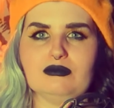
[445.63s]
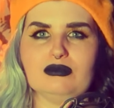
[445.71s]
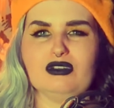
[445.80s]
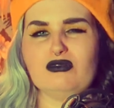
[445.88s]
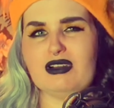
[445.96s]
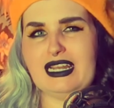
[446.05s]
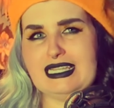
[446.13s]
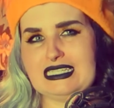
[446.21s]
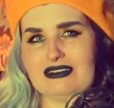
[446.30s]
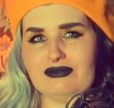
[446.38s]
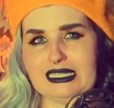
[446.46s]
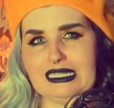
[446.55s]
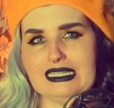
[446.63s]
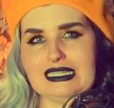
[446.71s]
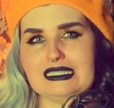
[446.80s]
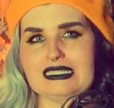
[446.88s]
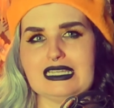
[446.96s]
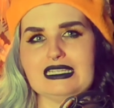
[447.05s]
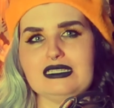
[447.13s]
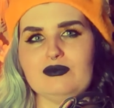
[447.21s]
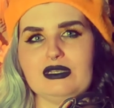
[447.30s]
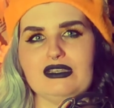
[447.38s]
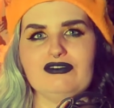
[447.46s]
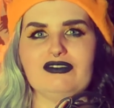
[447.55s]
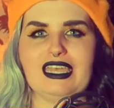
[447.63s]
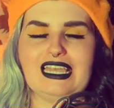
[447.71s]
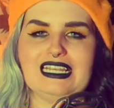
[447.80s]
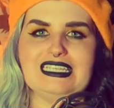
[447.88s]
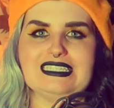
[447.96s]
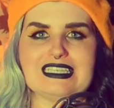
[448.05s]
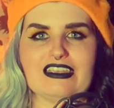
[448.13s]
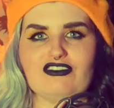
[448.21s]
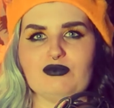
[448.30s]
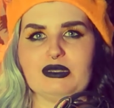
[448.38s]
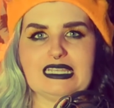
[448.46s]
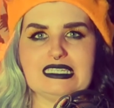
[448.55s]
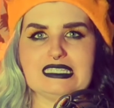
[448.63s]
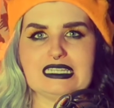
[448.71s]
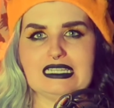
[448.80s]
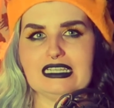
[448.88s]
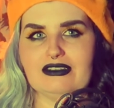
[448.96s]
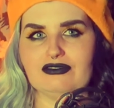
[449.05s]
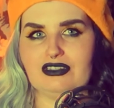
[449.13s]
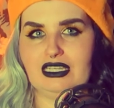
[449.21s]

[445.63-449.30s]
but relatively it's said to be a fairly safe place to live,